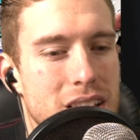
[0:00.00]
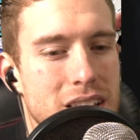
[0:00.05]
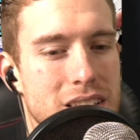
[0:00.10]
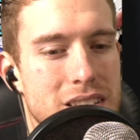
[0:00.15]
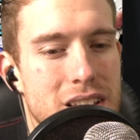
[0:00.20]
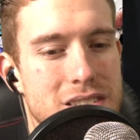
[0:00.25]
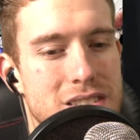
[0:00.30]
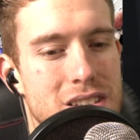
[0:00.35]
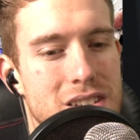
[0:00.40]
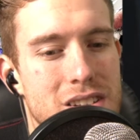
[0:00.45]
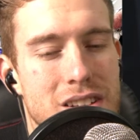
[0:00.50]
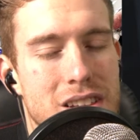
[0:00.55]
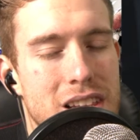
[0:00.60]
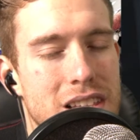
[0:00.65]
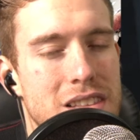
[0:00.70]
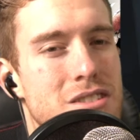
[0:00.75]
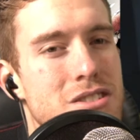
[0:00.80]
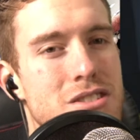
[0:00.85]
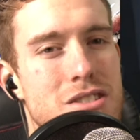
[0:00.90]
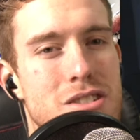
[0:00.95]
It doesn't look
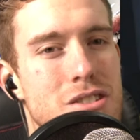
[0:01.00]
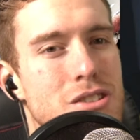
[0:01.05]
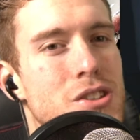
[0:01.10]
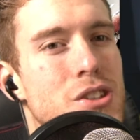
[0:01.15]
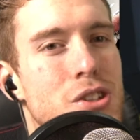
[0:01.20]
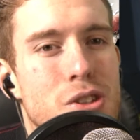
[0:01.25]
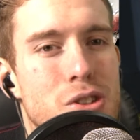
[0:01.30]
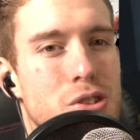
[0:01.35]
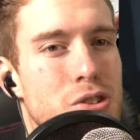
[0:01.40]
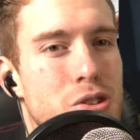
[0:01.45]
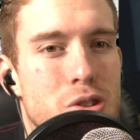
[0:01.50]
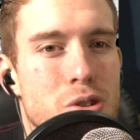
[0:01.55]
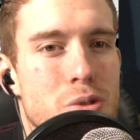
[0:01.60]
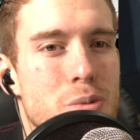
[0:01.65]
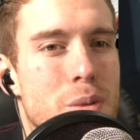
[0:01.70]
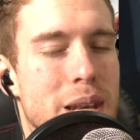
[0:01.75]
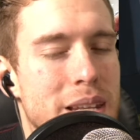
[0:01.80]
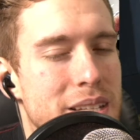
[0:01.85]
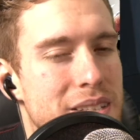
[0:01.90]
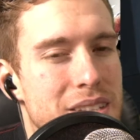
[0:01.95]
like there's too
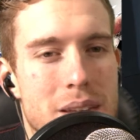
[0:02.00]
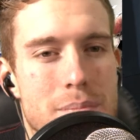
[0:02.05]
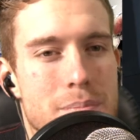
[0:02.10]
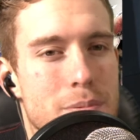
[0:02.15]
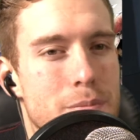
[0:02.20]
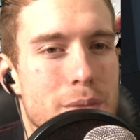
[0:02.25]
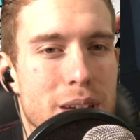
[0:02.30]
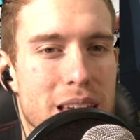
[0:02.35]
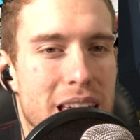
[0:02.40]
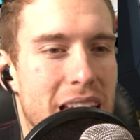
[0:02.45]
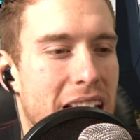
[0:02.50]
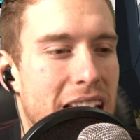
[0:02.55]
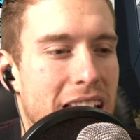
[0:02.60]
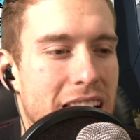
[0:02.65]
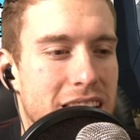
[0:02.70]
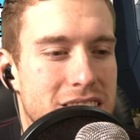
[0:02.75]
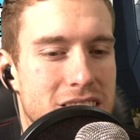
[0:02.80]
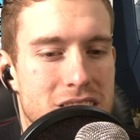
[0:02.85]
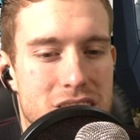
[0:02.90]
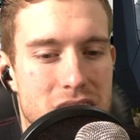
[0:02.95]
many deep
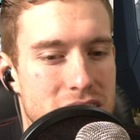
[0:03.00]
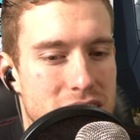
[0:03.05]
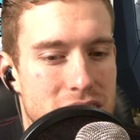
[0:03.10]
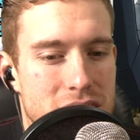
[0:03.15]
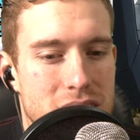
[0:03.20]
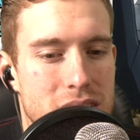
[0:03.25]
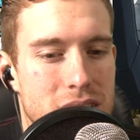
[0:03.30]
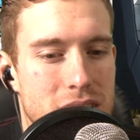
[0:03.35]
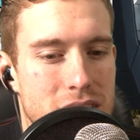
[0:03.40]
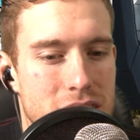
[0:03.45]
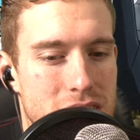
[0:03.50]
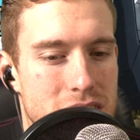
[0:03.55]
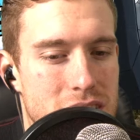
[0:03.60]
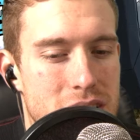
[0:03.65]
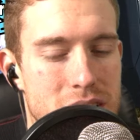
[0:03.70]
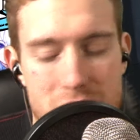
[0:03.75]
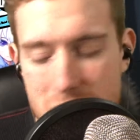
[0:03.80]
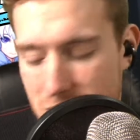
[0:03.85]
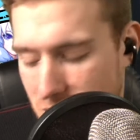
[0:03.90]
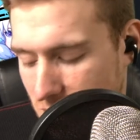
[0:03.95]
mechanics. Just
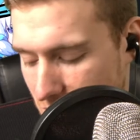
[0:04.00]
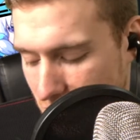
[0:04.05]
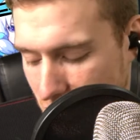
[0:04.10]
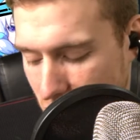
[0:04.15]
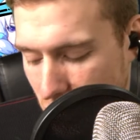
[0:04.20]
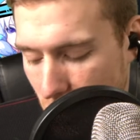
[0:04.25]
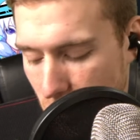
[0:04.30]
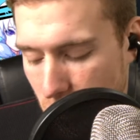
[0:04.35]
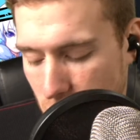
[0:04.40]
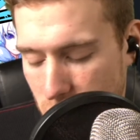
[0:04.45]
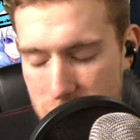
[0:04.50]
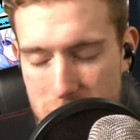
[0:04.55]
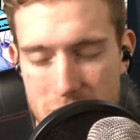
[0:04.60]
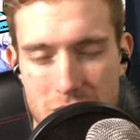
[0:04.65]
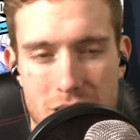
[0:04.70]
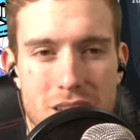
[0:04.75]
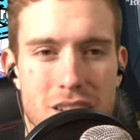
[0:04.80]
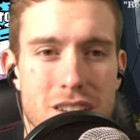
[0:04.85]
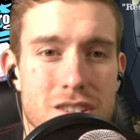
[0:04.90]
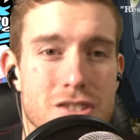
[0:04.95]
choose
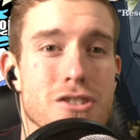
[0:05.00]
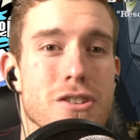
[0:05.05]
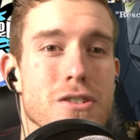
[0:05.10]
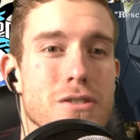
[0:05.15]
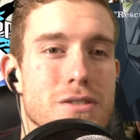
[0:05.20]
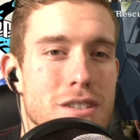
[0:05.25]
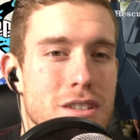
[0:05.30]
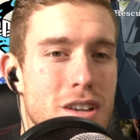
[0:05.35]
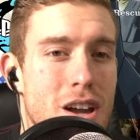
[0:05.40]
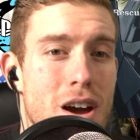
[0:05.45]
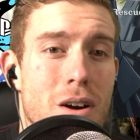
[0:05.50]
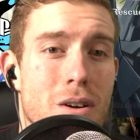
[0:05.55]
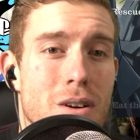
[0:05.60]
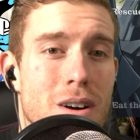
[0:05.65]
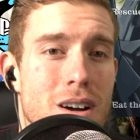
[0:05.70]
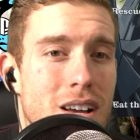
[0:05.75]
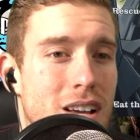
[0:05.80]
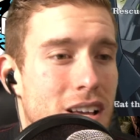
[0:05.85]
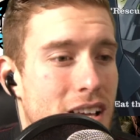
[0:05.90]
and go.